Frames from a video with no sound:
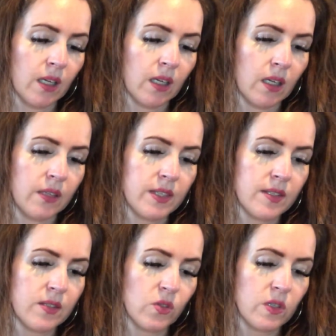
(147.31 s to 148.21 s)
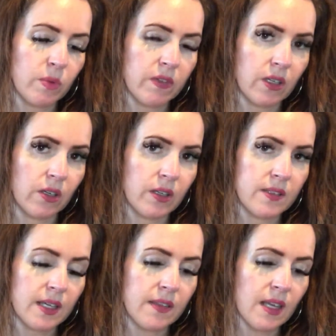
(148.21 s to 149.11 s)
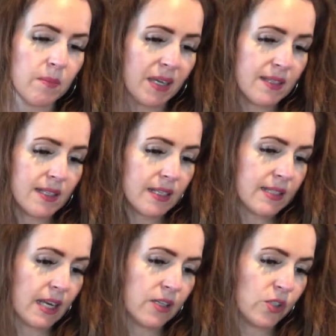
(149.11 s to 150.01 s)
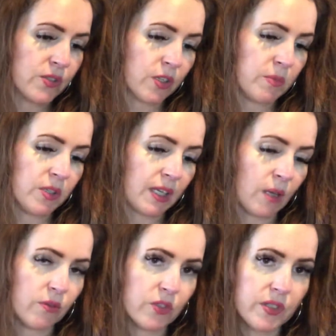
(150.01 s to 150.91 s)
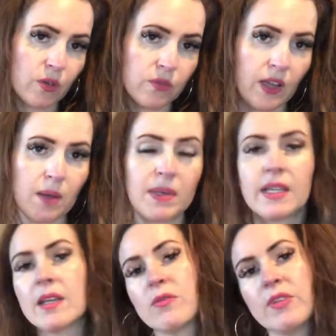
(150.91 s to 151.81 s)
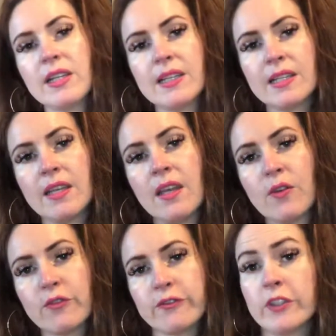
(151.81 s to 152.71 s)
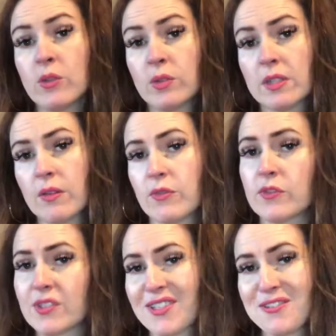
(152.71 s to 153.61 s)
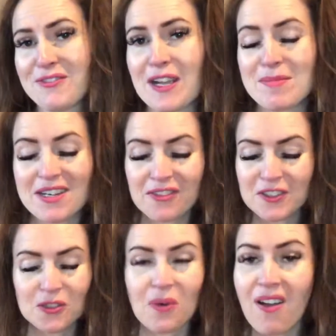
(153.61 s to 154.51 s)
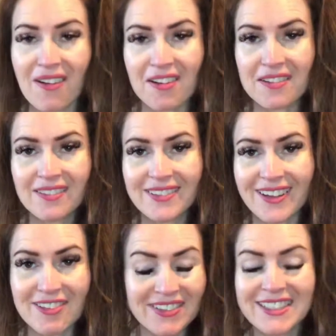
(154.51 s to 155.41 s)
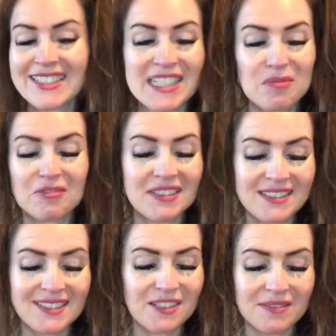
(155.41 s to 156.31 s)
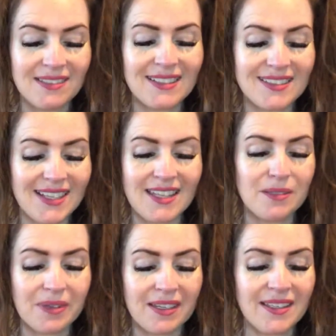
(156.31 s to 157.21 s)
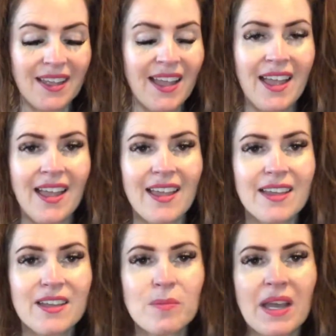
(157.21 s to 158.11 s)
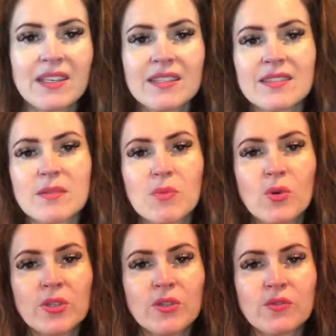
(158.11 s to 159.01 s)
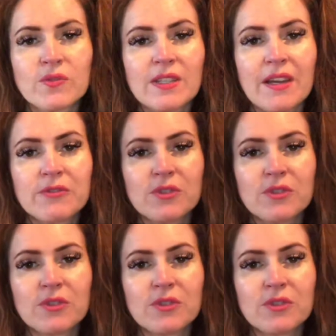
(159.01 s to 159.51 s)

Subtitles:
this is your spirit guides, and they're basically telling you to communicate with your soul family and really feel the love of your soul family. And I think you are. I really think Libra is doing this anyway. And the more you love